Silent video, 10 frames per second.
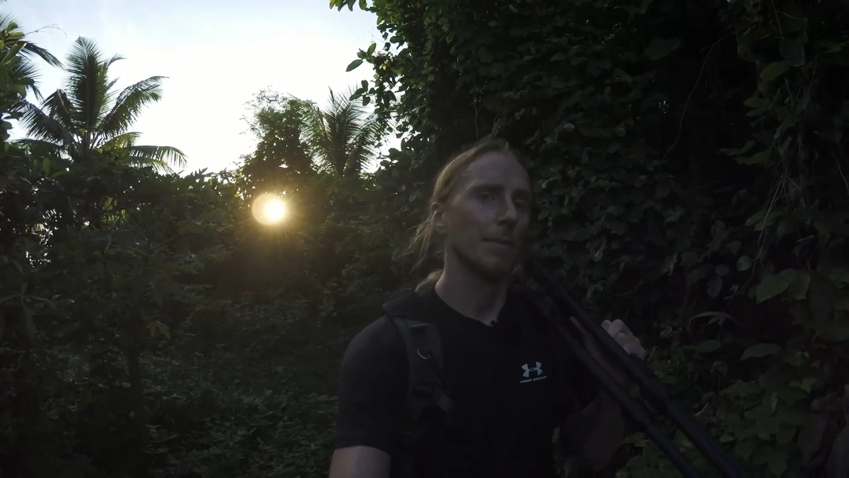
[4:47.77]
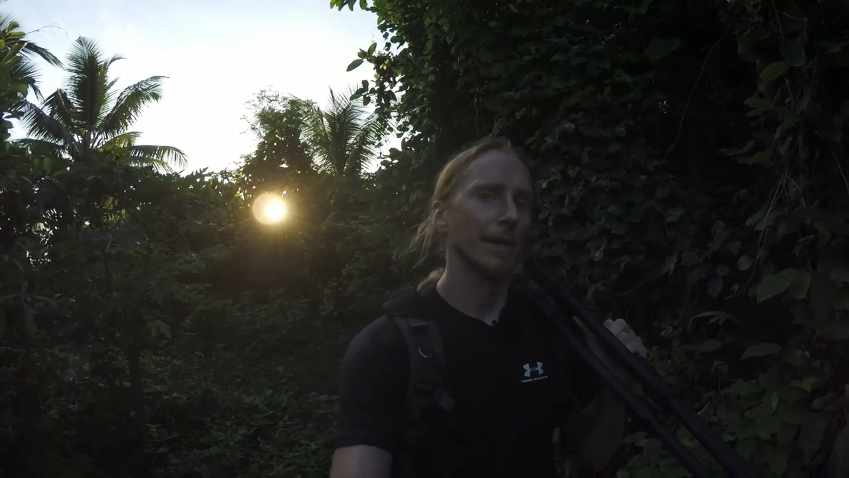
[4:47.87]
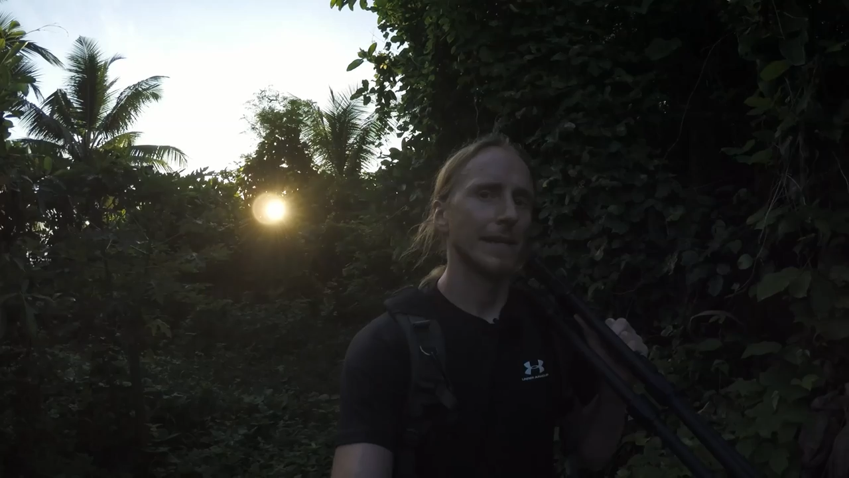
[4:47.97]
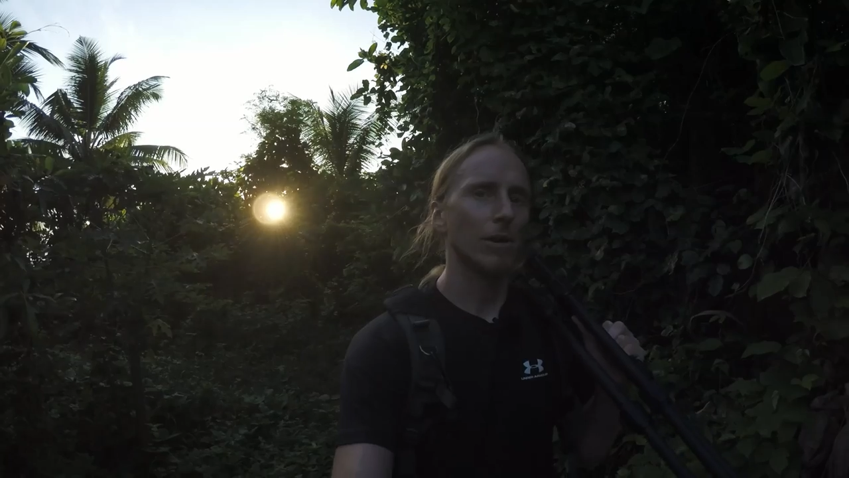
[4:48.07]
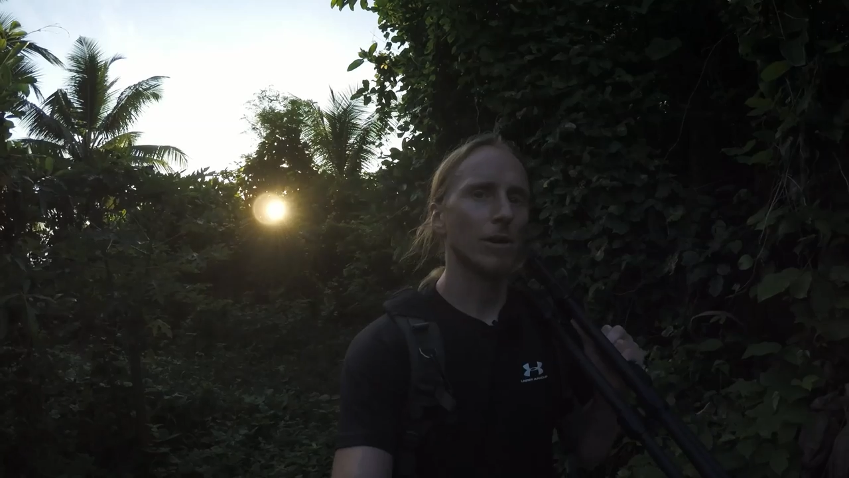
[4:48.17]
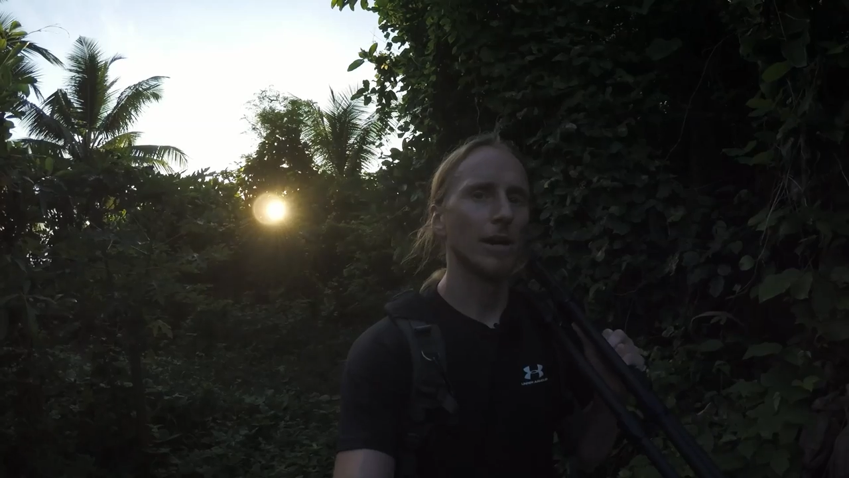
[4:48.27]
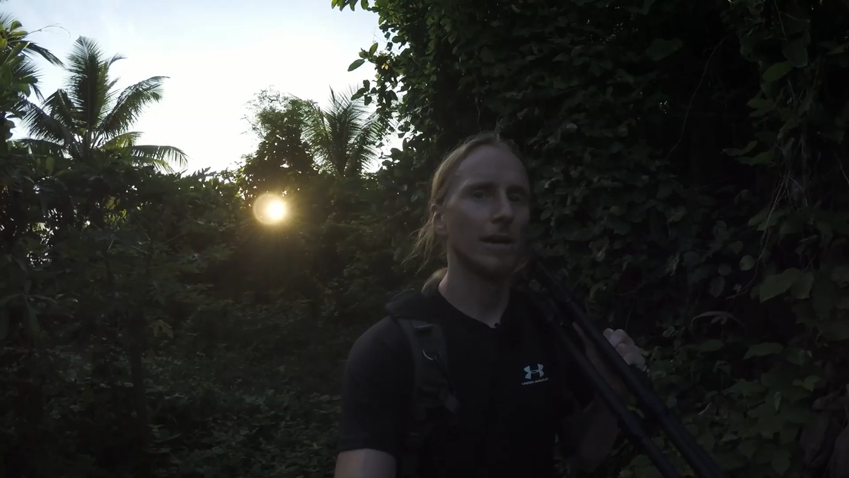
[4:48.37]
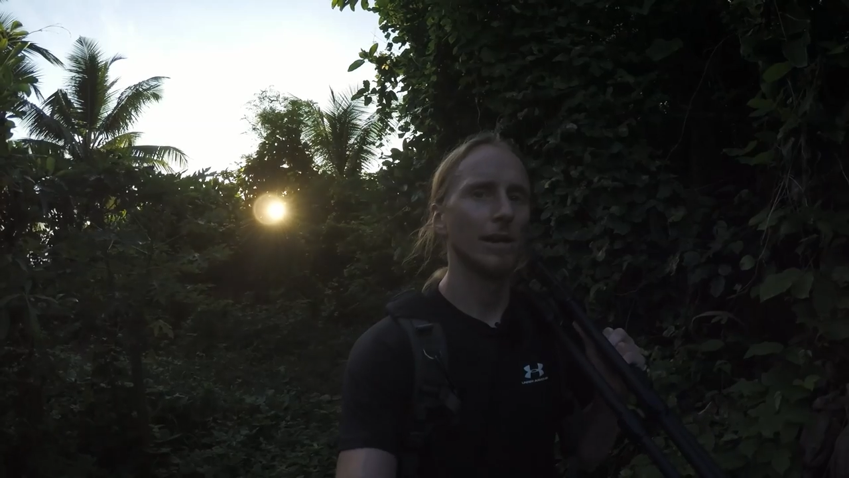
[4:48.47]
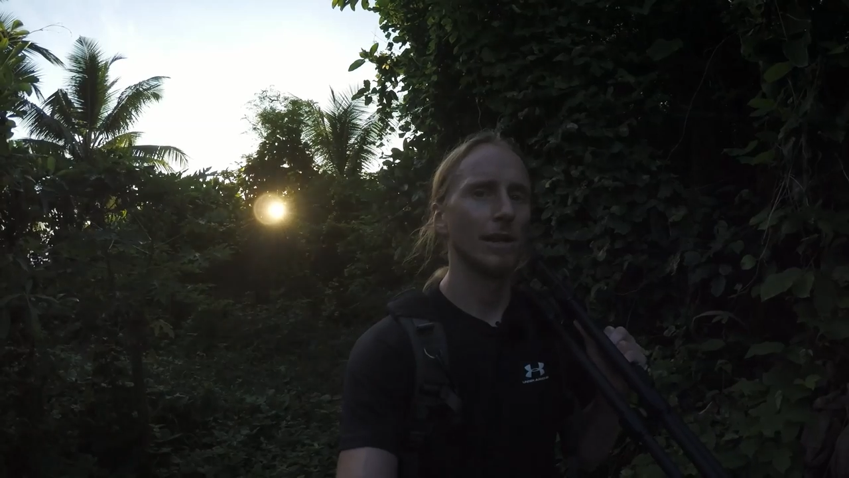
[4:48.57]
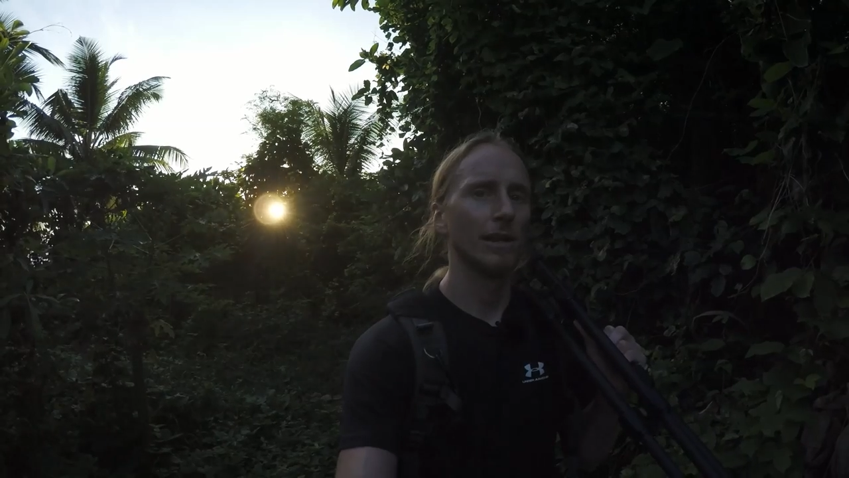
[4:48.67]
But now
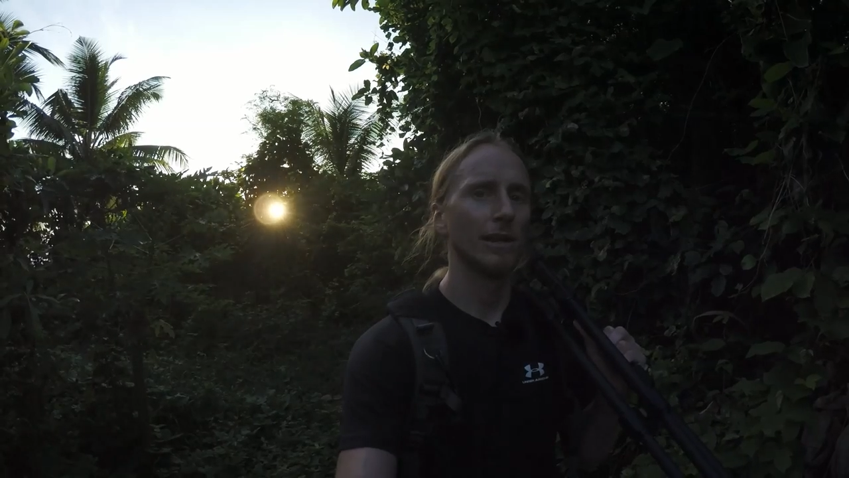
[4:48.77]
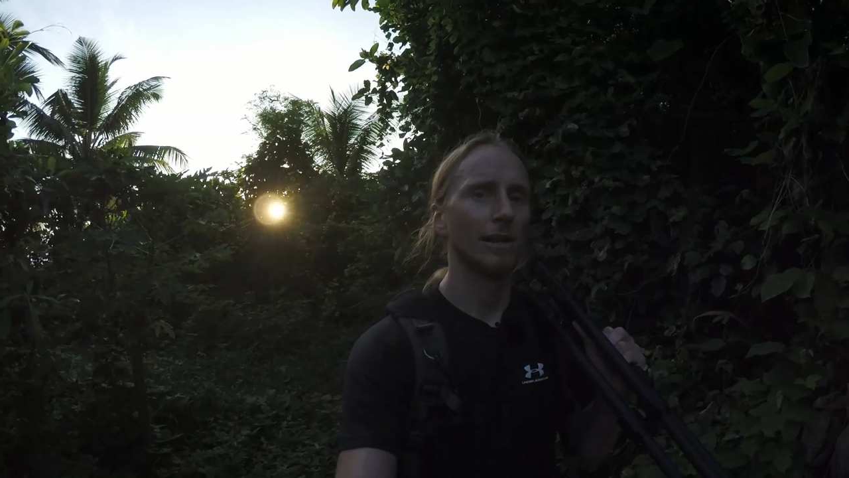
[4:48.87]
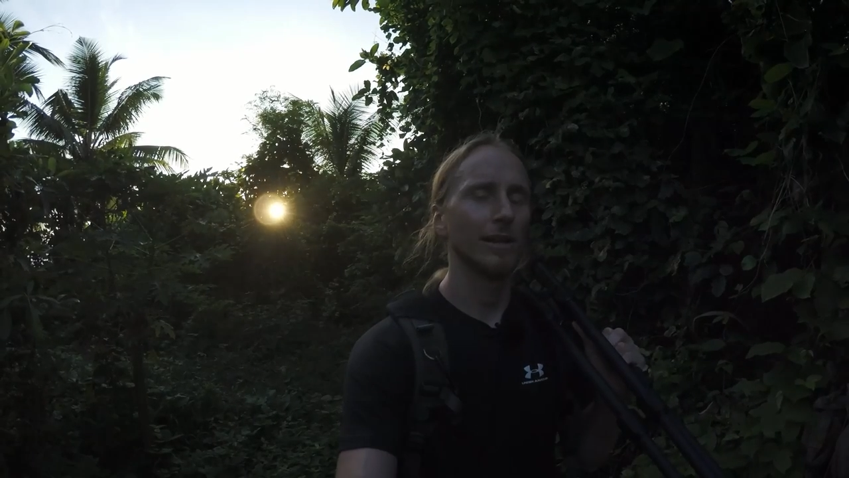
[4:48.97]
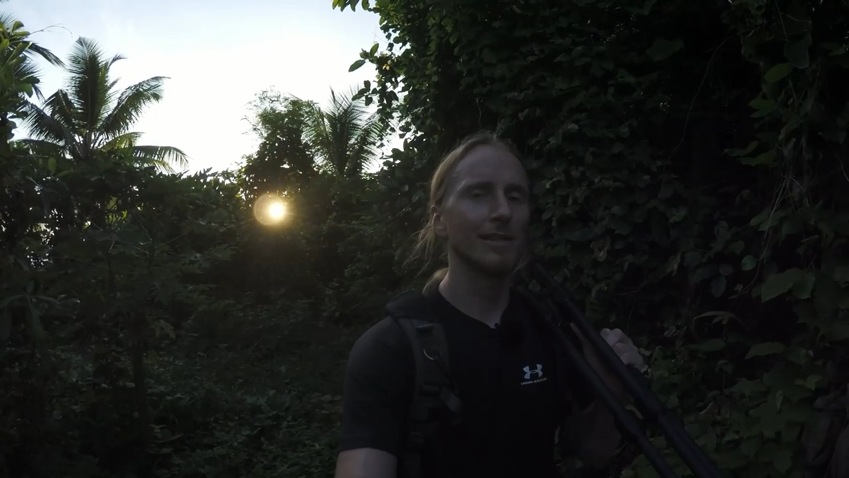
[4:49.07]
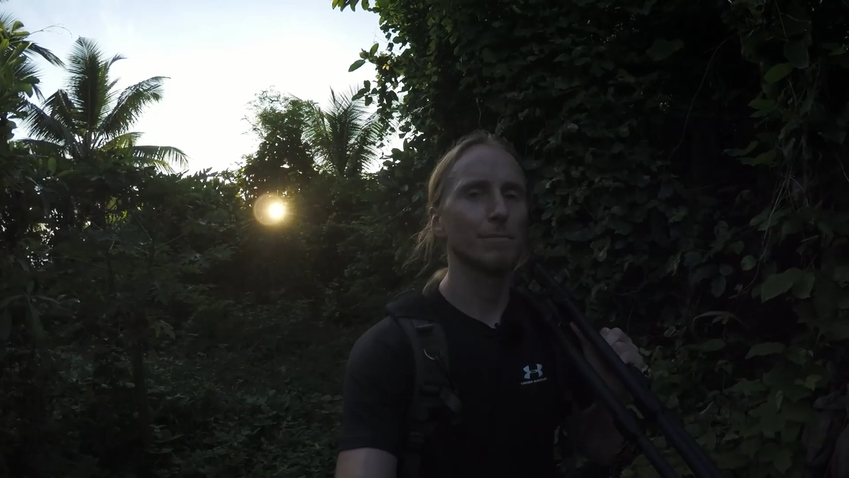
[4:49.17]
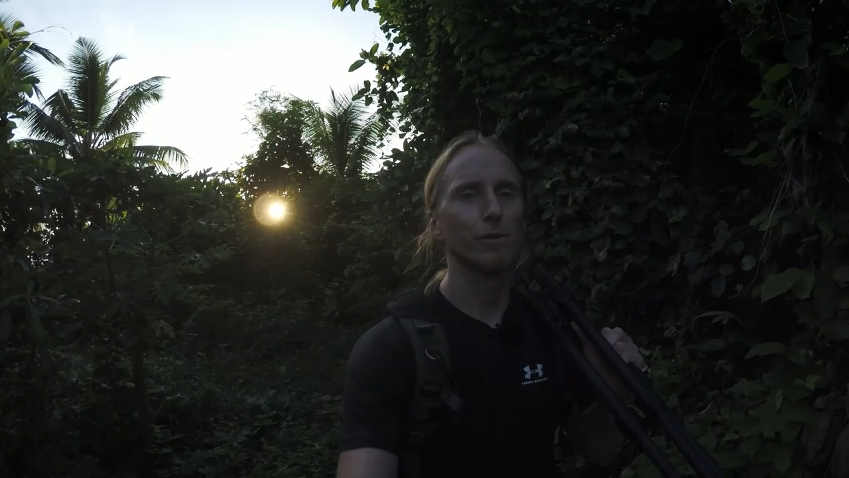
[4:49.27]
let's